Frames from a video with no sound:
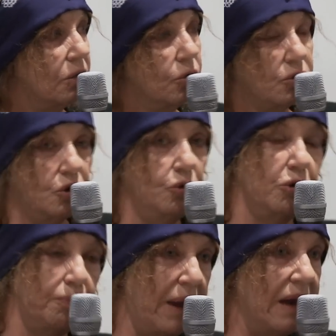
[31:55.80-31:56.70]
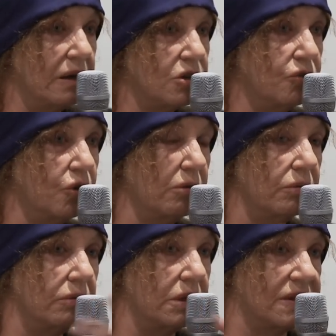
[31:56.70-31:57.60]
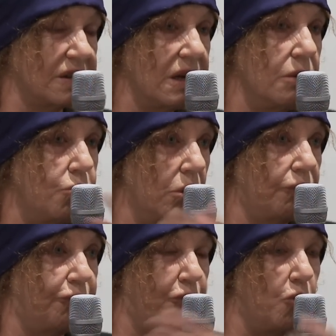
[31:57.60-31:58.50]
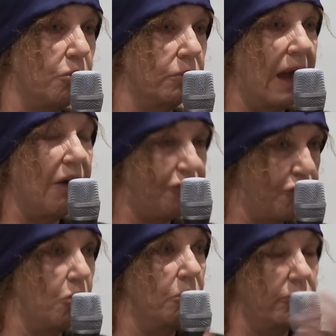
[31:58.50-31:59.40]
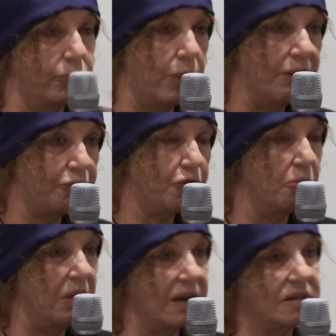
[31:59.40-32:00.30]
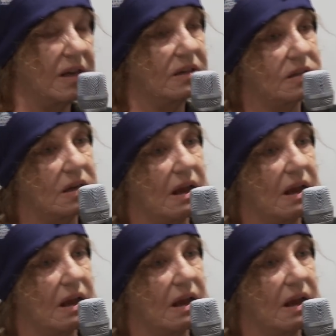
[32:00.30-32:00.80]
you know, to look at paintings, you've got to see how one form lies against